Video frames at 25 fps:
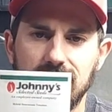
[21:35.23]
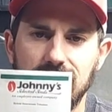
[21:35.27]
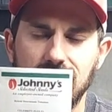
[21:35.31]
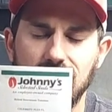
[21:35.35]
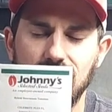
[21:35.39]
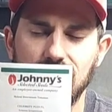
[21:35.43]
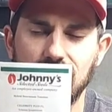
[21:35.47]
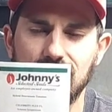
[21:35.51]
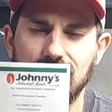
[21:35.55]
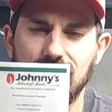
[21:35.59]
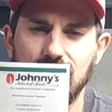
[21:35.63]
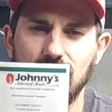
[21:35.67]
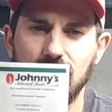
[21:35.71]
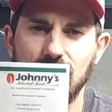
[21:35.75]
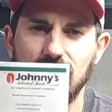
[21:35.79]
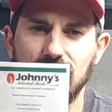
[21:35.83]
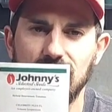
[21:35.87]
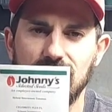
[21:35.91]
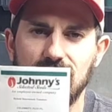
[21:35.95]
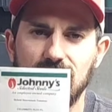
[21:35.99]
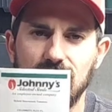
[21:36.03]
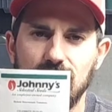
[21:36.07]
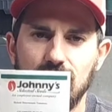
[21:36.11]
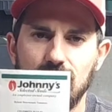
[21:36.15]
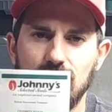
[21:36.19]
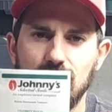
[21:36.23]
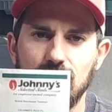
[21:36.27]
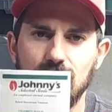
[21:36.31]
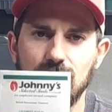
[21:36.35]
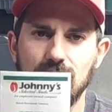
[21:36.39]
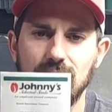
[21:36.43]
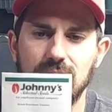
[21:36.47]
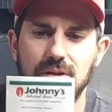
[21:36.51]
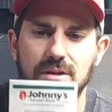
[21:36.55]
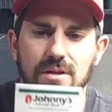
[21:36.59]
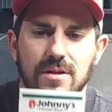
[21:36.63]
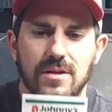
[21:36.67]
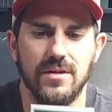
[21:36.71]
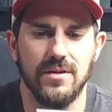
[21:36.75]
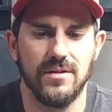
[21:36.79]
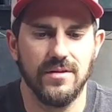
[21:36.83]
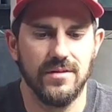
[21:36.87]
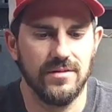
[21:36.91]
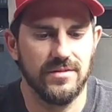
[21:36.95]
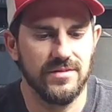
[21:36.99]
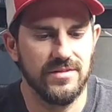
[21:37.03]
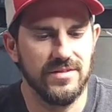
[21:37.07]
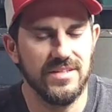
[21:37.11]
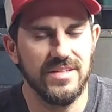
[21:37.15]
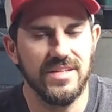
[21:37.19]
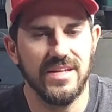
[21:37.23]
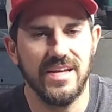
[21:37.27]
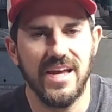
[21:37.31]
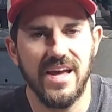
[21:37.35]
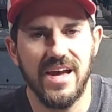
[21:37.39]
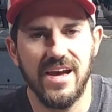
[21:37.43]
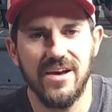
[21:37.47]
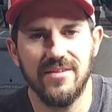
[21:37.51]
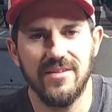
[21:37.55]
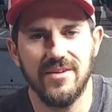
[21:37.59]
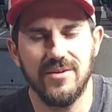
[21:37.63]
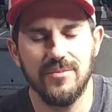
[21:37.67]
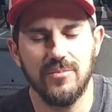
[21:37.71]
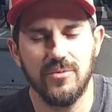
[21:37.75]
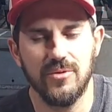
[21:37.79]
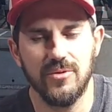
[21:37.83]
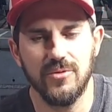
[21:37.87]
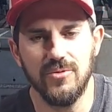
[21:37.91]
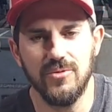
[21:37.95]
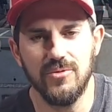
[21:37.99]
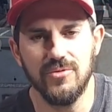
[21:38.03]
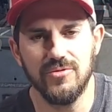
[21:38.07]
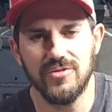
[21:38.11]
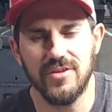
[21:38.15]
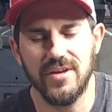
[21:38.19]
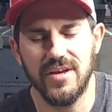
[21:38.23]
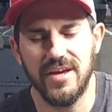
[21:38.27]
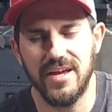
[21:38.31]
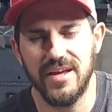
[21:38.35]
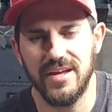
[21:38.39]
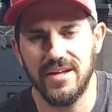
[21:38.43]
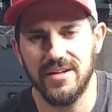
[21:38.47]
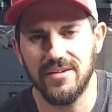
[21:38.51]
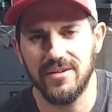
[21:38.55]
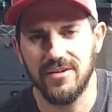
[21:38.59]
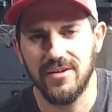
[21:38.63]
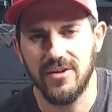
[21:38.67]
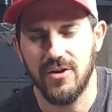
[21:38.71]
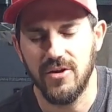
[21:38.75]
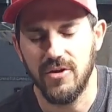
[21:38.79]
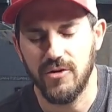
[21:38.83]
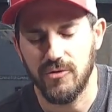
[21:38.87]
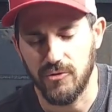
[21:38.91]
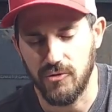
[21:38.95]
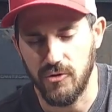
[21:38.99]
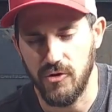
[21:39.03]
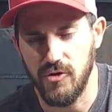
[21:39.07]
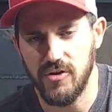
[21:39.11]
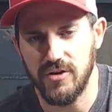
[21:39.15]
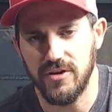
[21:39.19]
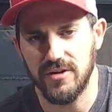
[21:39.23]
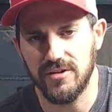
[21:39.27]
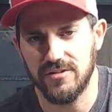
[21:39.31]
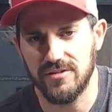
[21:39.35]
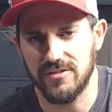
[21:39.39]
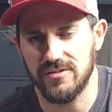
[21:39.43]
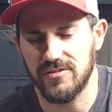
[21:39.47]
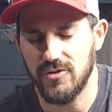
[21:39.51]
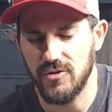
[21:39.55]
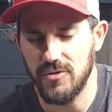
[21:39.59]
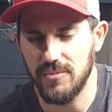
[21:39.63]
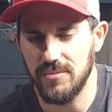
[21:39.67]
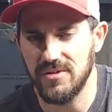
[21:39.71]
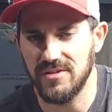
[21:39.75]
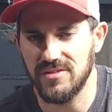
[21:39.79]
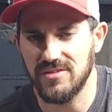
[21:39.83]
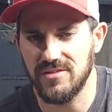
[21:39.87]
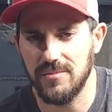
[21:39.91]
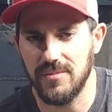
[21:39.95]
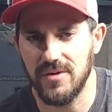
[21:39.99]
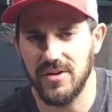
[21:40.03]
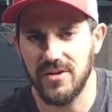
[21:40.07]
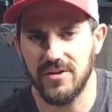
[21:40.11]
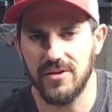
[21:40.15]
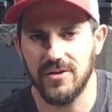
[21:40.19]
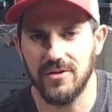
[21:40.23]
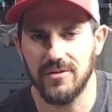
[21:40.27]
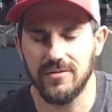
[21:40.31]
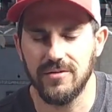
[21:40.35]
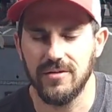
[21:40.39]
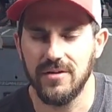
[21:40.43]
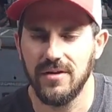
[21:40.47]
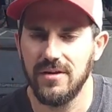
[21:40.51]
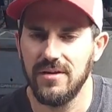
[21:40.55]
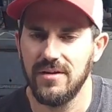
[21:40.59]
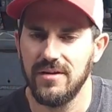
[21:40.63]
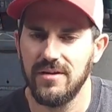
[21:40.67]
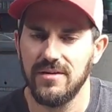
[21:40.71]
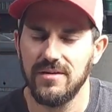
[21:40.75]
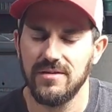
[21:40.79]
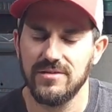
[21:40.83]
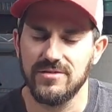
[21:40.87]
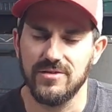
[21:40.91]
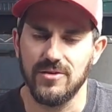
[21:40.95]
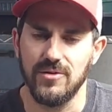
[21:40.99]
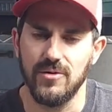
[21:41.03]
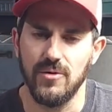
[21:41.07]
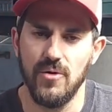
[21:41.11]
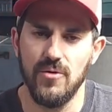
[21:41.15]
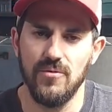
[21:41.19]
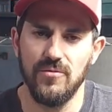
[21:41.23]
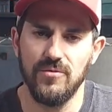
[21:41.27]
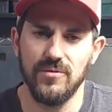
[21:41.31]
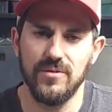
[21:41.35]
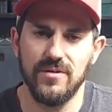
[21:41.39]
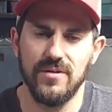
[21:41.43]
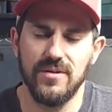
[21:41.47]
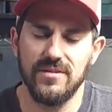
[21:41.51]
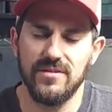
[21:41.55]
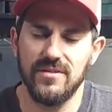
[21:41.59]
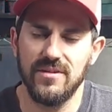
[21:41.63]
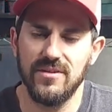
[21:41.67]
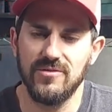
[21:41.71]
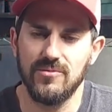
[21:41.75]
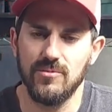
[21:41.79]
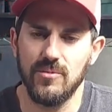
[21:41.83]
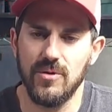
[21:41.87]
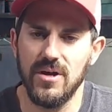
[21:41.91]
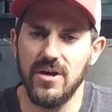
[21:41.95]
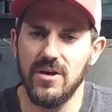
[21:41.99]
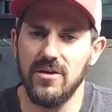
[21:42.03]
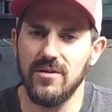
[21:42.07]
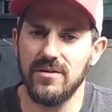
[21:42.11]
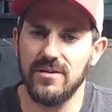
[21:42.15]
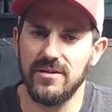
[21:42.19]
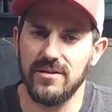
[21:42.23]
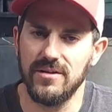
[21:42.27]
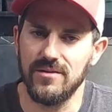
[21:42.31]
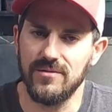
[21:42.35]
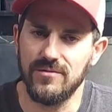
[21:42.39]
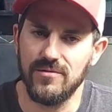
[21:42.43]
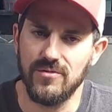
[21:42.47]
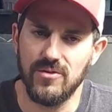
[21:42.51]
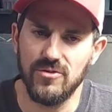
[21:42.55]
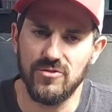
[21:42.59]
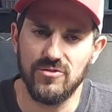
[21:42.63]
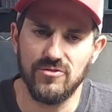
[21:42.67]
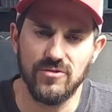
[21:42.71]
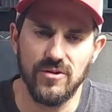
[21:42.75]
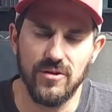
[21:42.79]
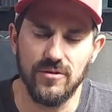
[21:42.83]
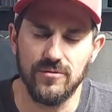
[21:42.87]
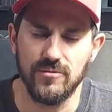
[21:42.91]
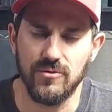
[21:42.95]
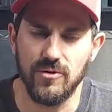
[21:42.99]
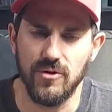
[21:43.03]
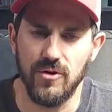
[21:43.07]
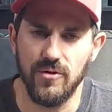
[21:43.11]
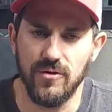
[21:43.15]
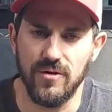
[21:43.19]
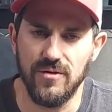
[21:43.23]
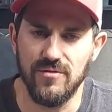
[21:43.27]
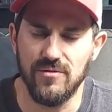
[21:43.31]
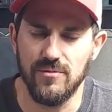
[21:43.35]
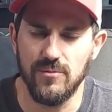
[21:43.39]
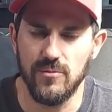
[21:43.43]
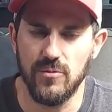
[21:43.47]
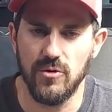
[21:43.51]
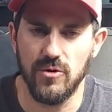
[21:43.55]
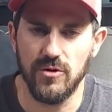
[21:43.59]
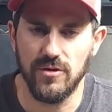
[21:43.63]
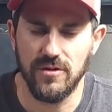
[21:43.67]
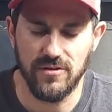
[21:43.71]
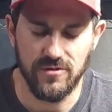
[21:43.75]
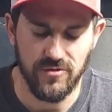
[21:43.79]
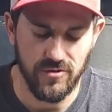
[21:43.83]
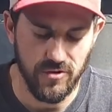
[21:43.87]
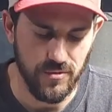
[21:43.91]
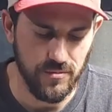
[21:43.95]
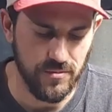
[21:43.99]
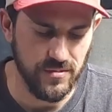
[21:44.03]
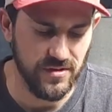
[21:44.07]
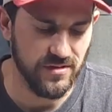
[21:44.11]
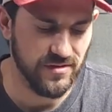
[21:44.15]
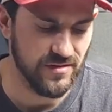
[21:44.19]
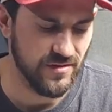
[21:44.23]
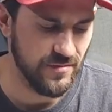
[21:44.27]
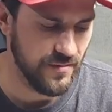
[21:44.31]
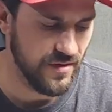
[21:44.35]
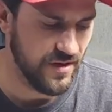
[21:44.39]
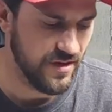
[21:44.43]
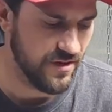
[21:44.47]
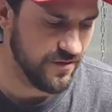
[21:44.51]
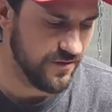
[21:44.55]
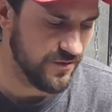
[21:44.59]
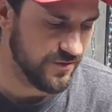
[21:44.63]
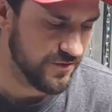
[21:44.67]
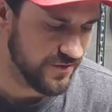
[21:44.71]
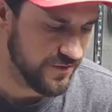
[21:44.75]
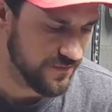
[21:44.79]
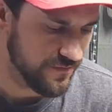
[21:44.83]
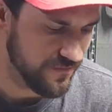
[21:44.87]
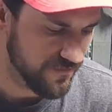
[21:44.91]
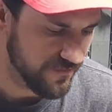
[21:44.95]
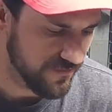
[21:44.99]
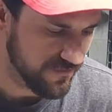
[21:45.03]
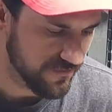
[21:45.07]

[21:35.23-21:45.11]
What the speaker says: I look forward to seeing how they produce and growing a determinate tomato. So hopefully it does well, and in the future I'll grow even more determinate tomatoes.